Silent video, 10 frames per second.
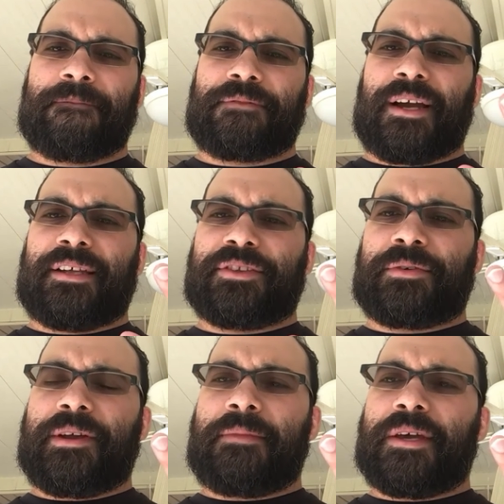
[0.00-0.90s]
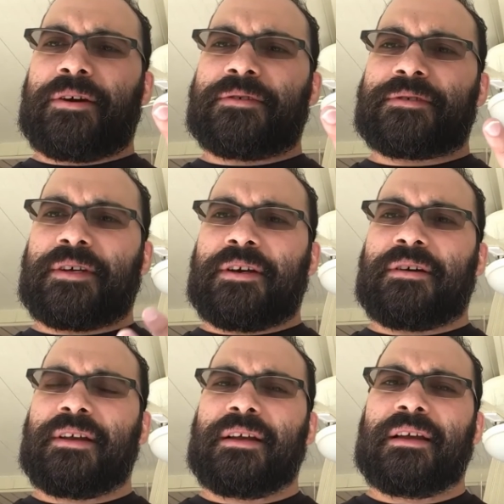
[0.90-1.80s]
I got the 3 amigos. You know,
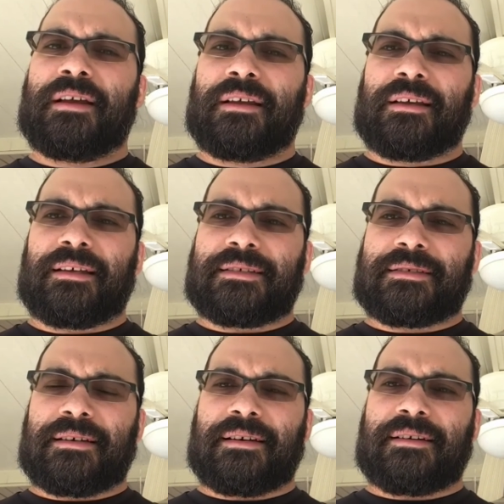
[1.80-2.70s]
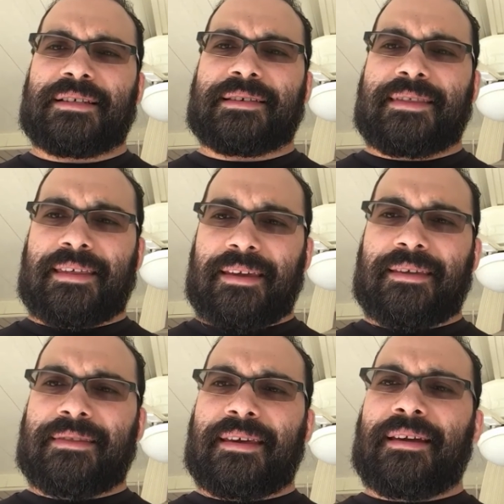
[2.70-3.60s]
it's a
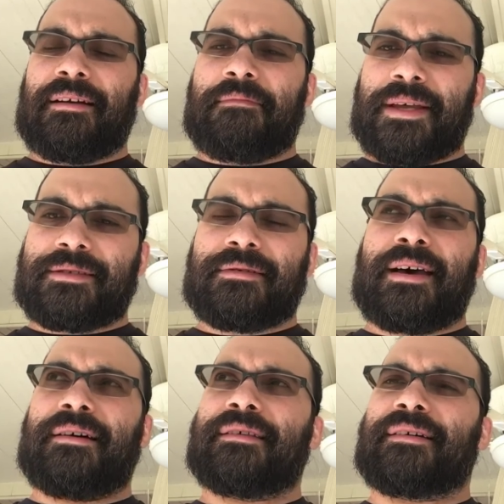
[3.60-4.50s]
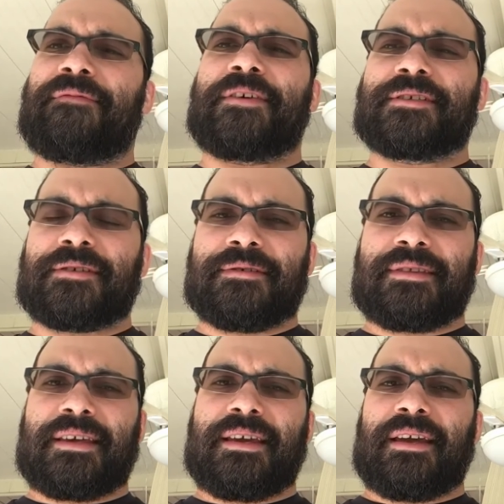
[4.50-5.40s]
thinking thing, our mental health, our physical
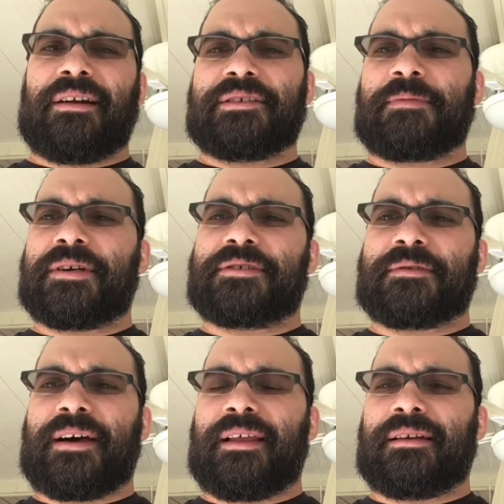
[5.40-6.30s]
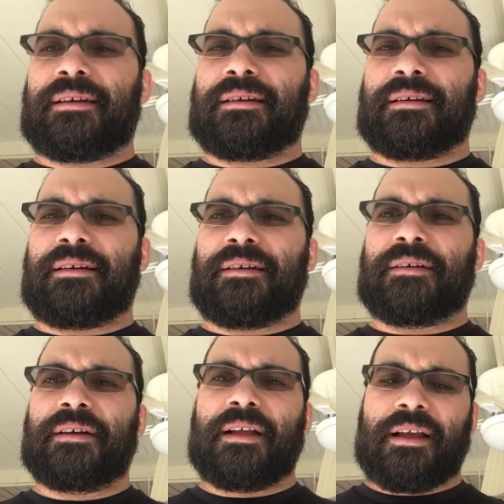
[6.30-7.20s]
thing, and our spirituality. You know,
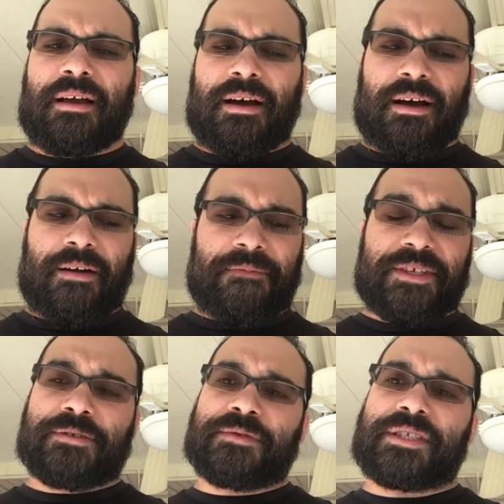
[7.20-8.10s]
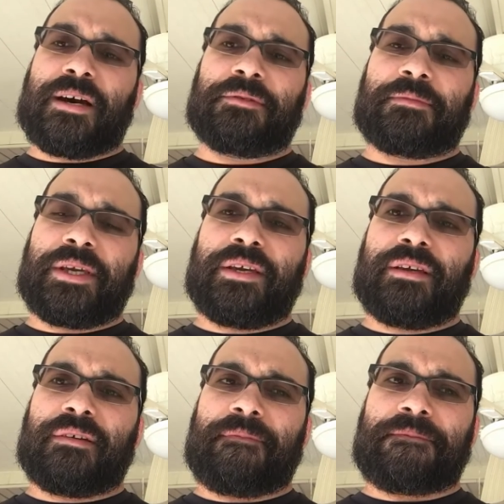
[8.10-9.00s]
this is what's helped me.